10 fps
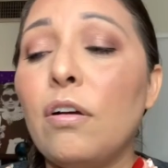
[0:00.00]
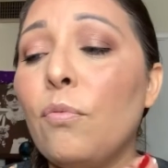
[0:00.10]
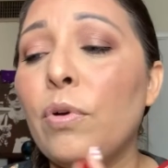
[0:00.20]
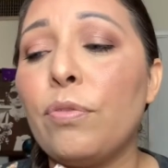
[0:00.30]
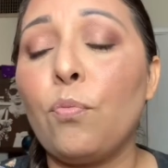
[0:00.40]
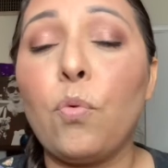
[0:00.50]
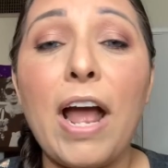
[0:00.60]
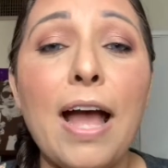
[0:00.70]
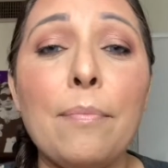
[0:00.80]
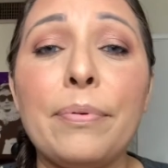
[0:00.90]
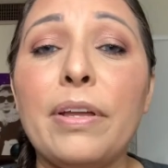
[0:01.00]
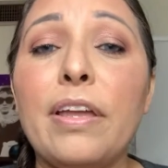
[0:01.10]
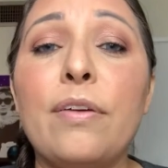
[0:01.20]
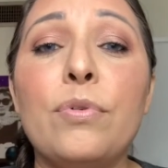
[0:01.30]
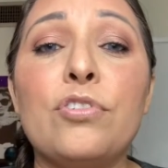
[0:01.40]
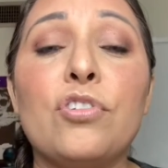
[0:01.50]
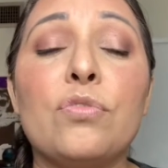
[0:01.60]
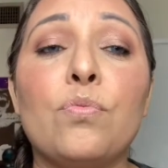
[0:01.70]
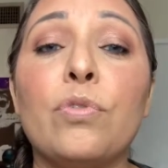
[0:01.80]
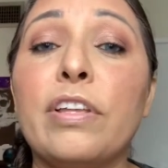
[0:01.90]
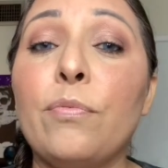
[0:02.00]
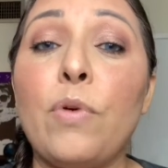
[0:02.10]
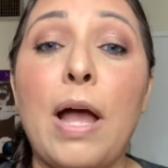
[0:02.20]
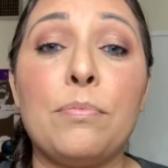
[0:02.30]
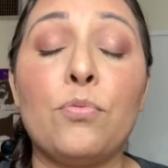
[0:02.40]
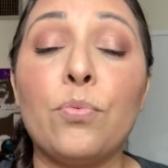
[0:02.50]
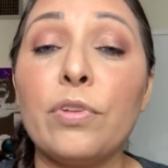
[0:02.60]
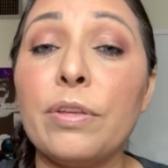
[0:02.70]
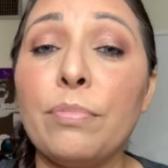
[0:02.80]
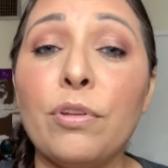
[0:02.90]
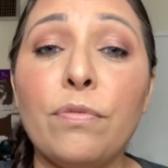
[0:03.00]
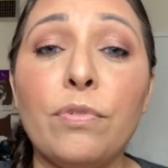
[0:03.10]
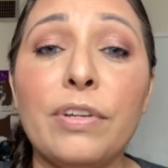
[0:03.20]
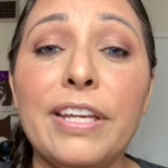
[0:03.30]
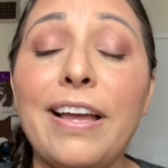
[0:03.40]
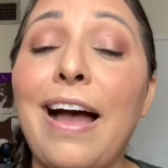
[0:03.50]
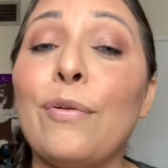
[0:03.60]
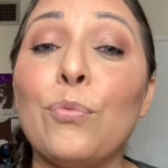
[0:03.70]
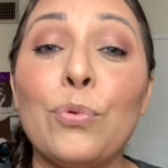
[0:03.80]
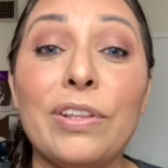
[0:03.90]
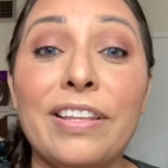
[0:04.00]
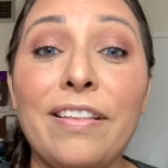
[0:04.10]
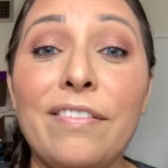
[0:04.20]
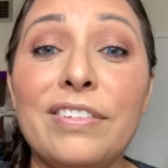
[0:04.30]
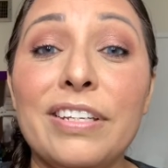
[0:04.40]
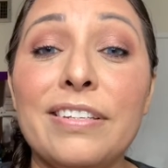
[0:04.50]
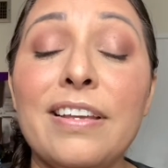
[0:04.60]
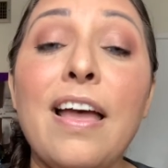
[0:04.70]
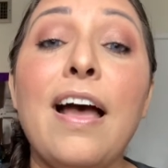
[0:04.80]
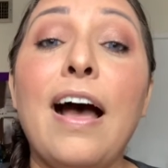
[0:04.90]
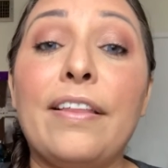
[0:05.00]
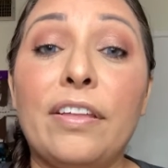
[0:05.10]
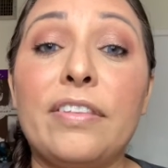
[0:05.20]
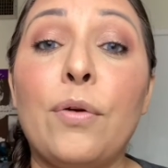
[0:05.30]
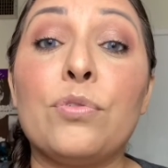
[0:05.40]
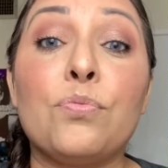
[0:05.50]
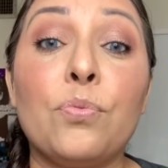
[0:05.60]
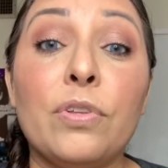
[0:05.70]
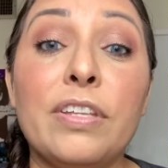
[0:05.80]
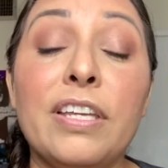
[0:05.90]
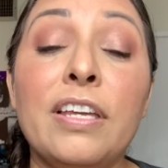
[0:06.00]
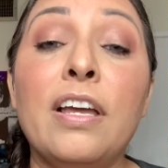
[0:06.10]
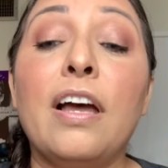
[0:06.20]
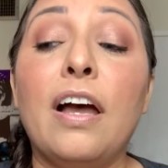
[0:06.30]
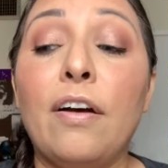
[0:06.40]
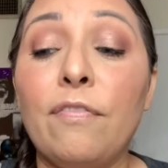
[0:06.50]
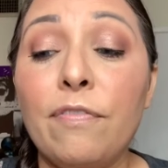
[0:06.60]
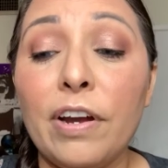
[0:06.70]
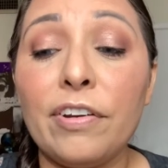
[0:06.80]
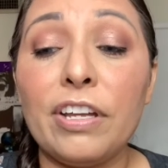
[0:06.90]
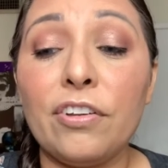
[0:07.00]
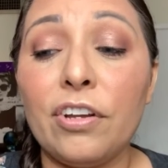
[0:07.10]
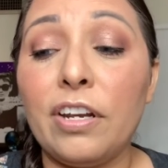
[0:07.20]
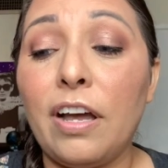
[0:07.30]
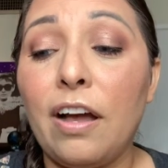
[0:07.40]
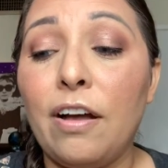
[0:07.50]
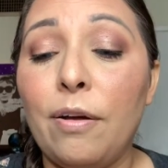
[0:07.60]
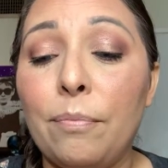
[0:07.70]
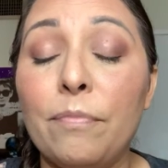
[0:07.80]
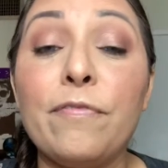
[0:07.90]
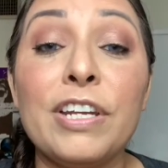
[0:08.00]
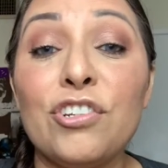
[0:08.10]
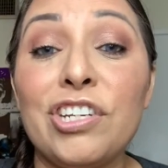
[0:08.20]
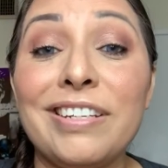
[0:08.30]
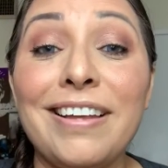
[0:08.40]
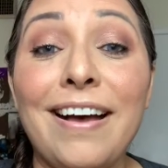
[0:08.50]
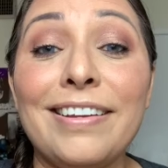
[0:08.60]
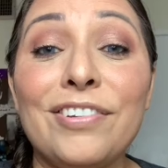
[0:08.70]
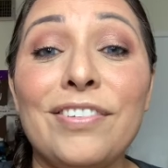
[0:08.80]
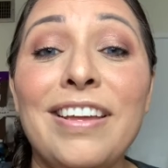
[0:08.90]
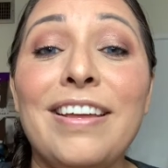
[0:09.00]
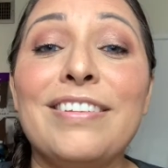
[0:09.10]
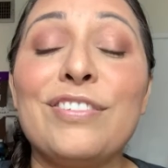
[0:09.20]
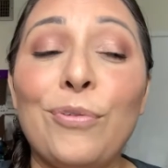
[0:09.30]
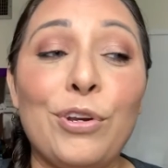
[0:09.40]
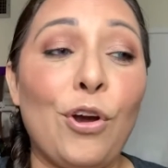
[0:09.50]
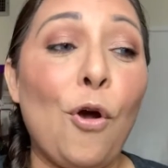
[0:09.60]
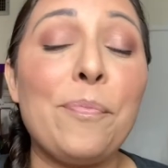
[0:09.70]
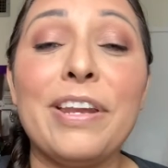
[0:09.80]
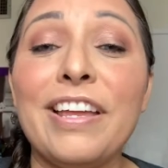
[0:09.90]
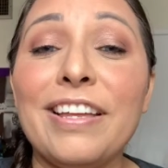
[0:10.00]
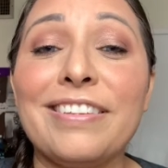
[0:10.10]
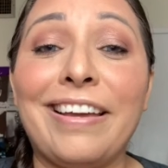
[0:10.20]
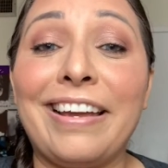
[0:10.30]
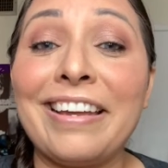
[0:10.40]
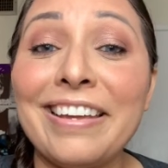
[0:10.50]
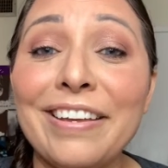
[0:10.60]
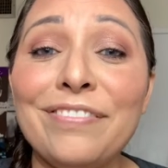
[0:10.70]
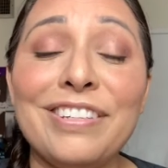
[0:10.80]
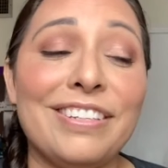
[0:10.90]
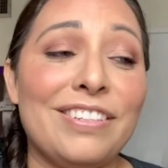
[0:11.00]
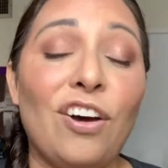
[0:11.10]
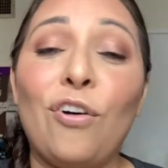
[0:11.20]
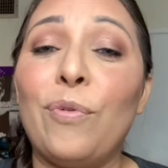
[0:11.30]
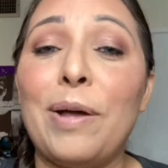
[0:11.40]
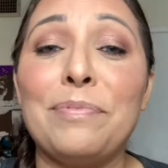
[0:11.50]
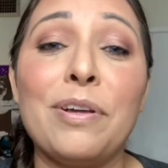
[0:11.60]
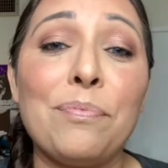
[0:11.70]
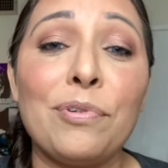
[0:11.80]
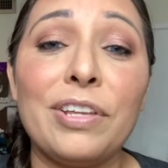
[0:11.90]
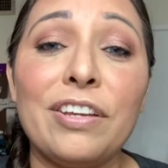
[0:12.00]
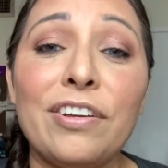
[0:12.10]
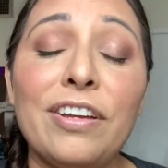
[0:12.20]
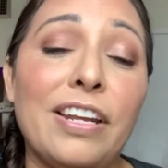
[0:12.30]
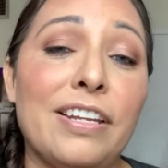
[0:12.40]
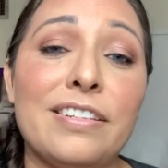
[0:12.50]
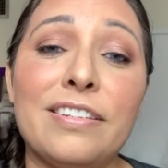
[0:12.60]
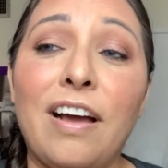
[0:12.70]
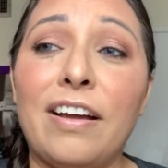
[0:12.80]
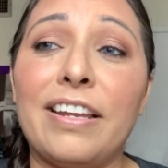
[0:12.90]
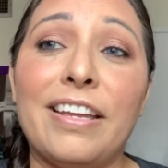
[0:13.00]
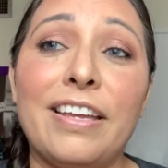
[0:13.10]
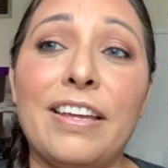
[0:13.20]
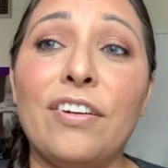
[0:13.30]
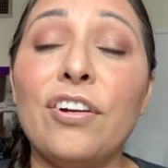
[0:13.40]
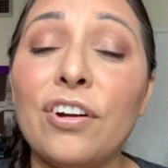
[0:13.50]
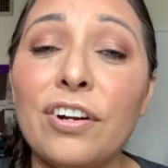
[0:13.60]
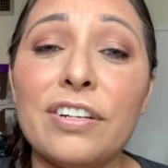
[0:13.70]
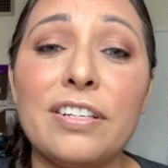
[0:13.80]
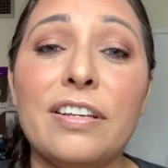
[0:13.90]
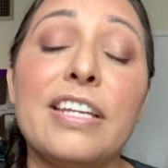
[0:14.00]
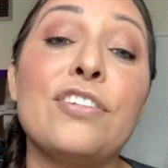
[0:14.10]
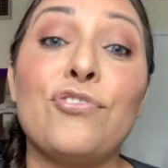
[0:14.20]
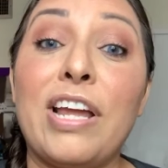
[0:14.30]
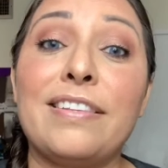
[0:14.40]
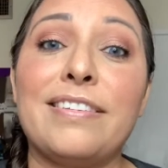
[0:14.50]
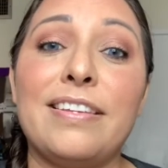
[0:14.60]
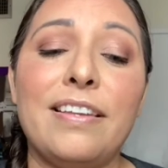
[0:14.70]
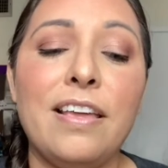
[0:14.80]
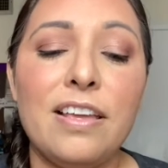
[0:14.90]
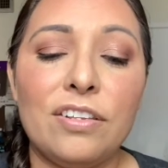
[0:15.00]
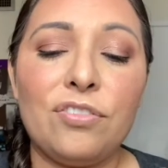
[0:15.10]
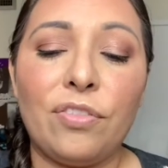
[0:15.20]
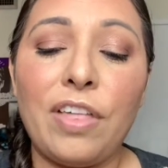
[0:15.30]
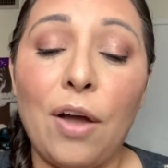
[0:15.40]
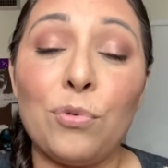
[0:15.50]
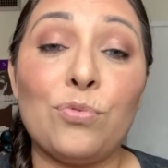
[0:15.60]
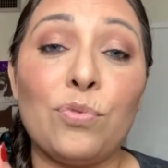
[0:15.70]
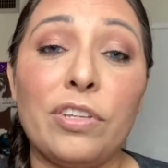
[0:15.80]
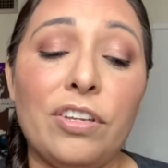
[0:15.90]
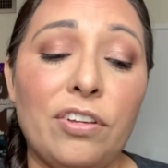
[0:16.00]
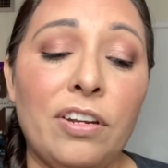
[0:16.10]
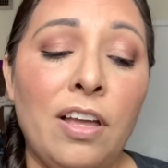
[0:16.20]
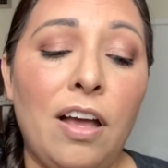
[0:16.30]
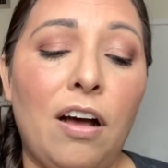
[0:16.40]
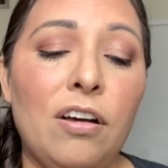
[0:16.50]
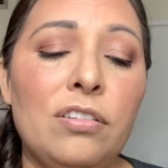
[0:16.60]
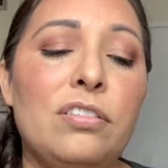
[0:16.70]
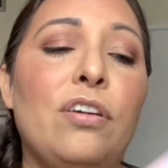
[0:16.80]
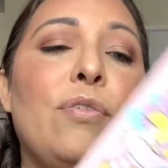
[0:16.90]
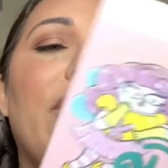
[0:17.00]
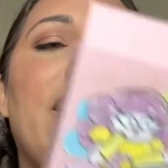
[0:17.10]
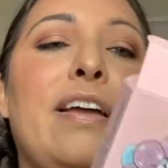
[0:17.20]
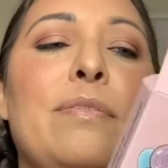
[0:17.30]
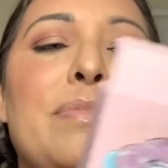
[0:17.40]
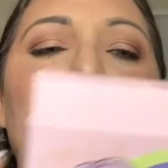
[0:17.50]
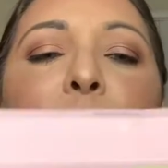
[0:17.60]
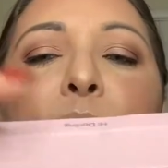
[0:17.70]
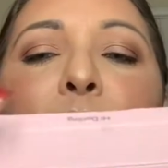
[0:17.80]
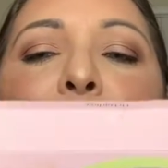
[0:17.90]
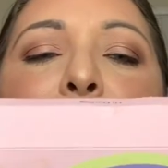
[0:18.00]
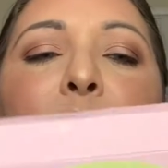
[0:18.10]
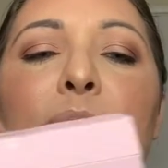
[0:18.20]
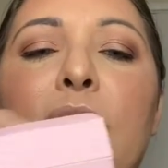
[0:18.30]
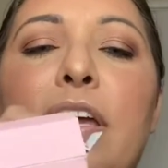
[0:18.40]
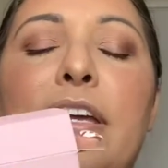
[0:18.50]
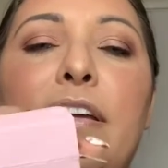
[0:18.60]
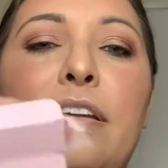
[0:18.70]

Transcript: with wrap. It was just really wrapped really beautifully. I really loved it. I thought that was really a very good finishing touch. So when you're opening it, it's like a gift. It's all wrapped up really good, and it's not going to get hurt in transit. So that was really good. Also, it comes in a really like